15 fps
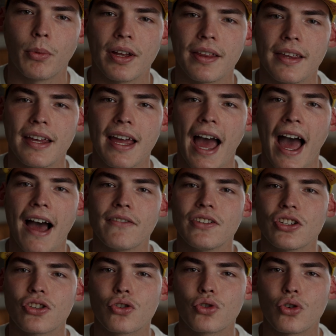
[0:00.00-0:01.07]
With it
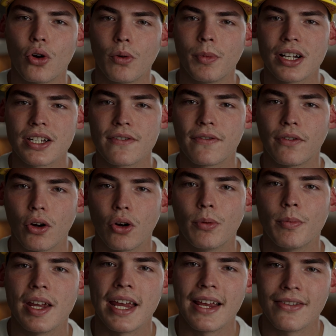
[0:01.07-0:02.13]
having so much
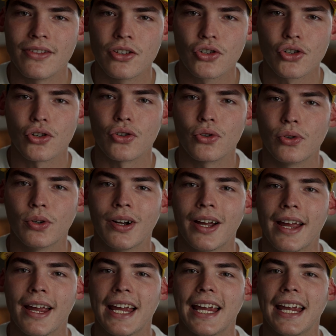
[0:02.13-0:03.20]
foam in the shoe,
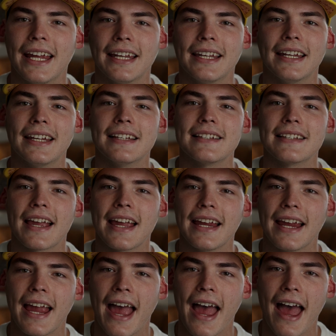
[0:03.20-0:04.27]
it is
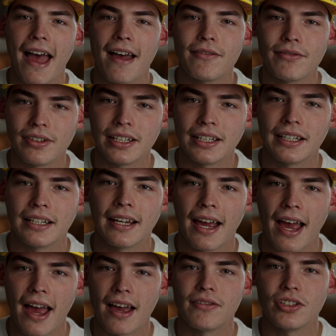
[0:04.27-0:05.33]
a
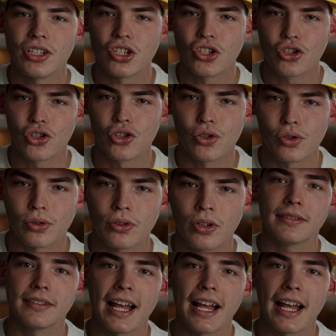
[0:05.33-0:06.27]
heavy shoe.